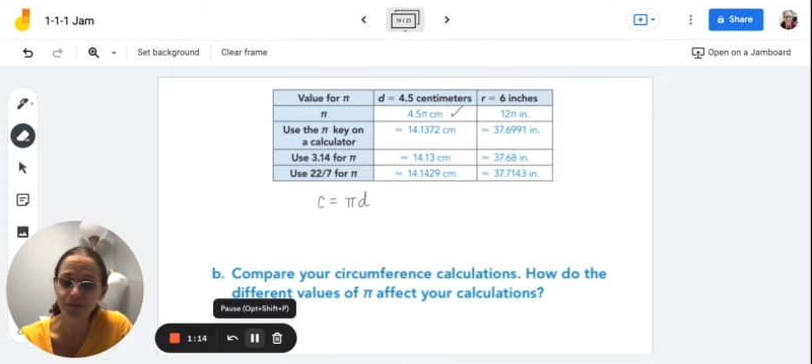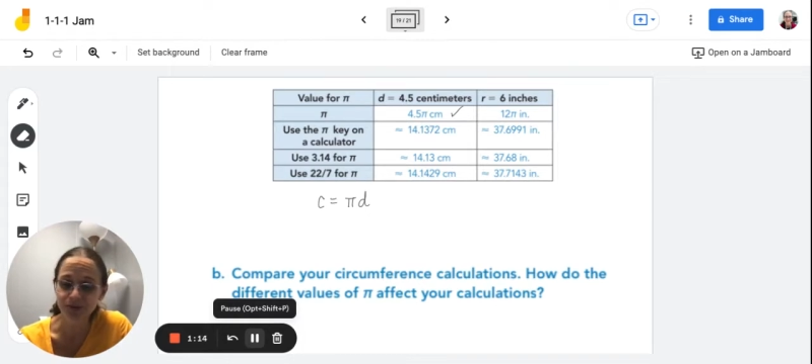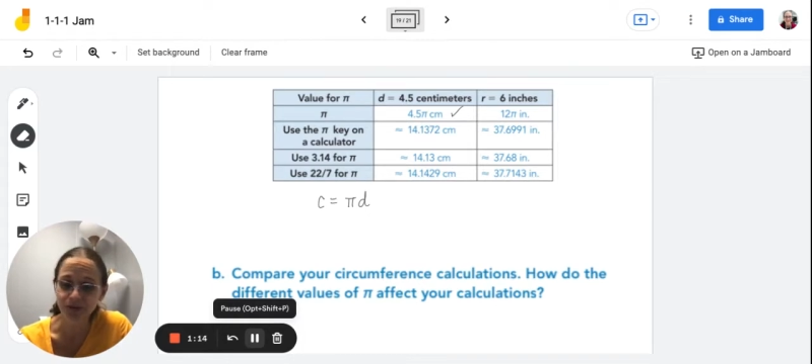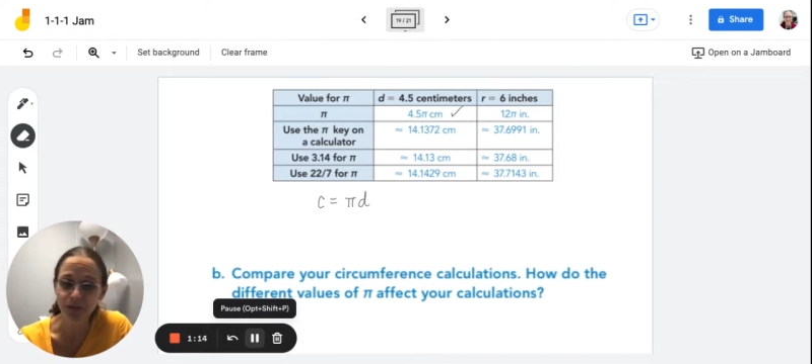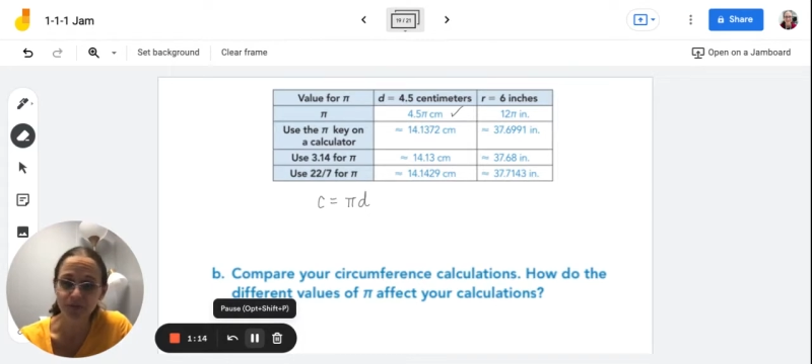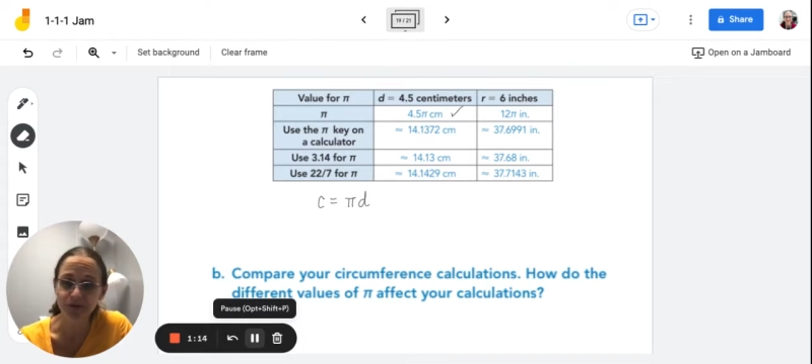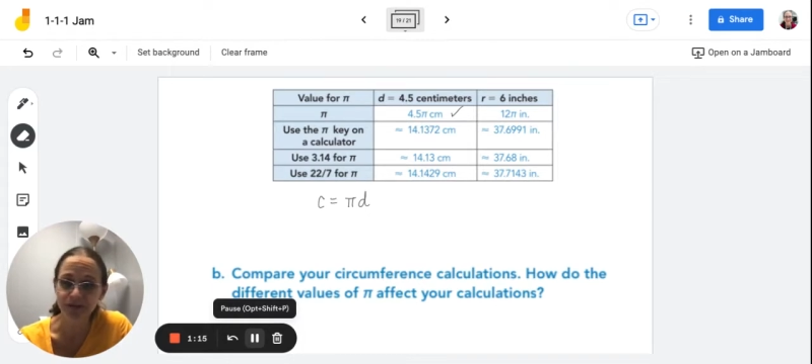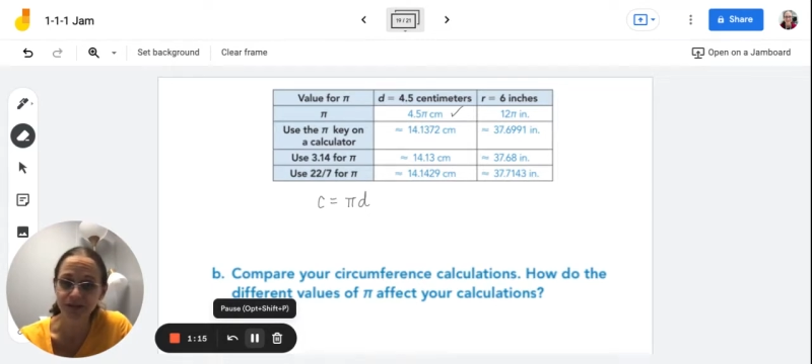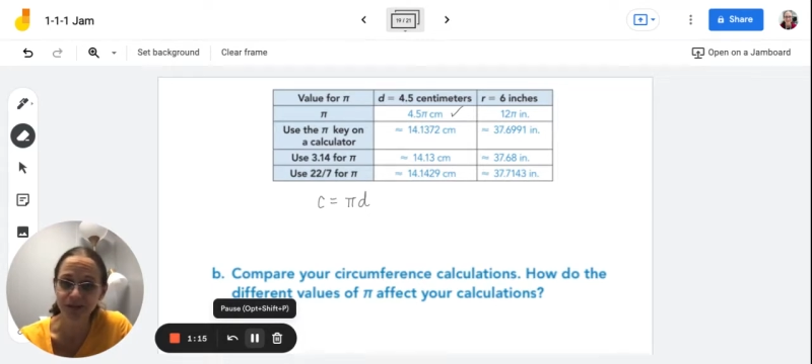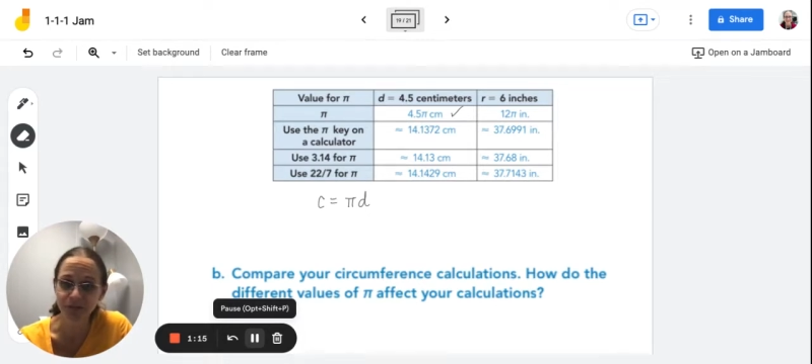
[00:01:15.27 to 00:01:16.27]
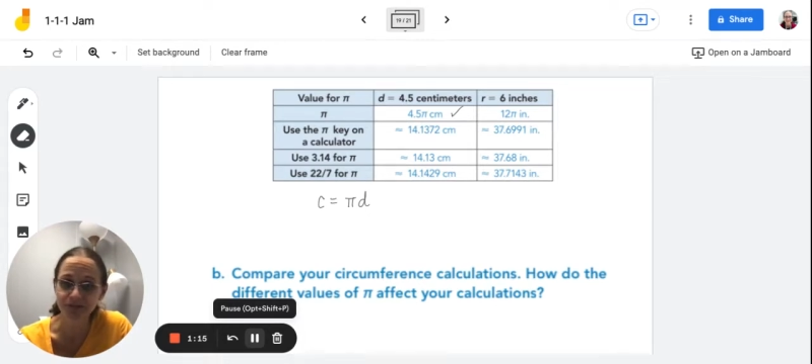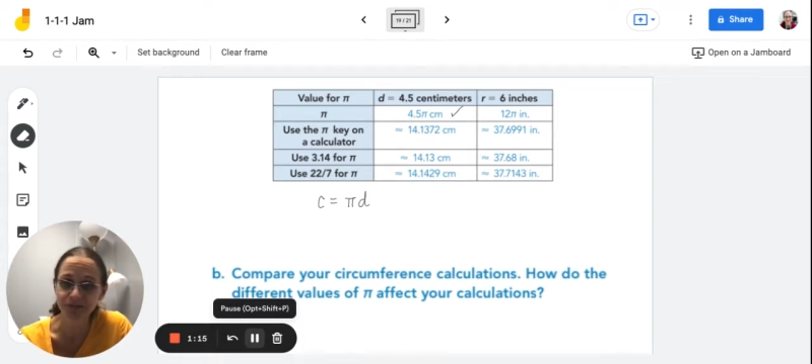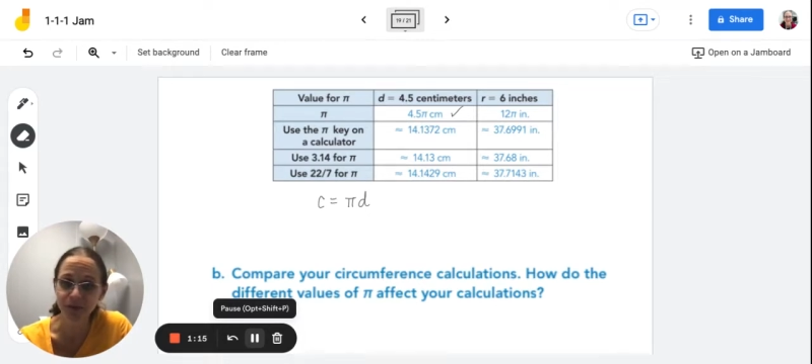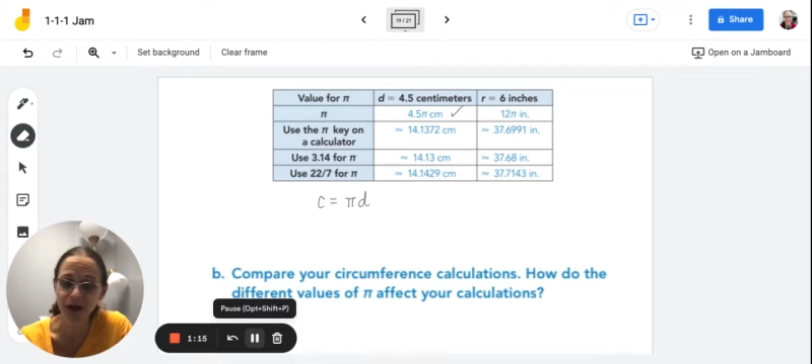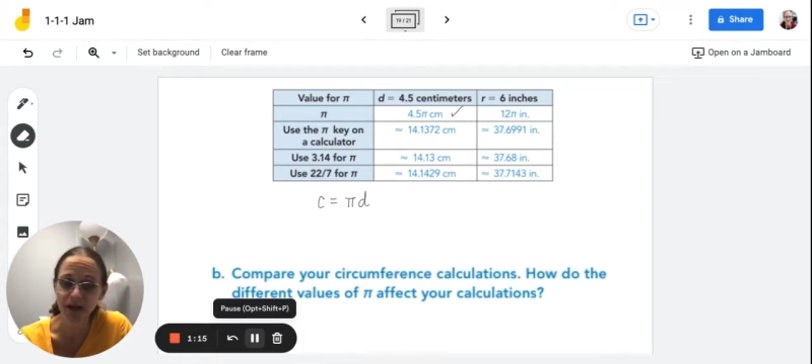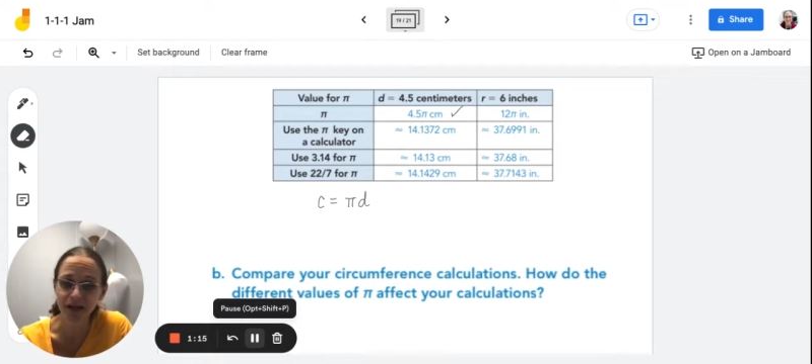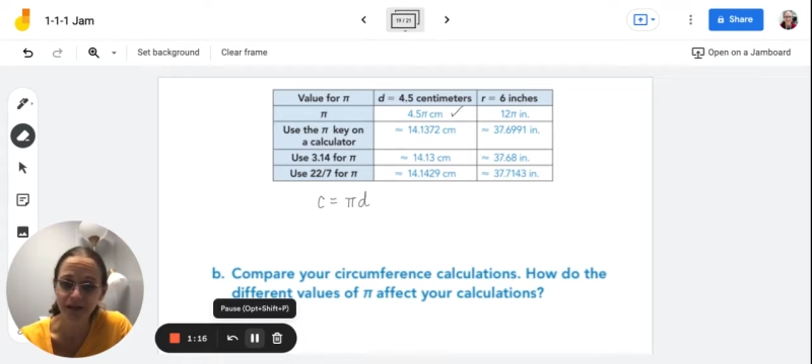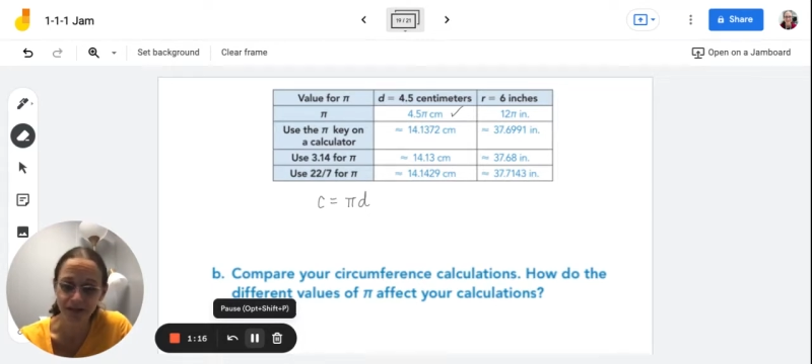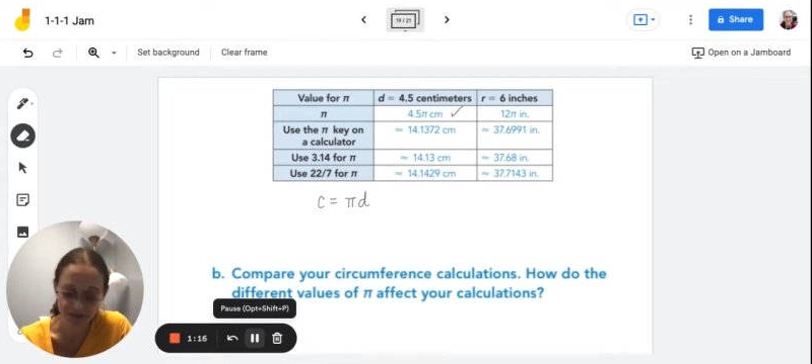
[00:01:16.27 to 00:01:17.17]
circumference in terms of pi.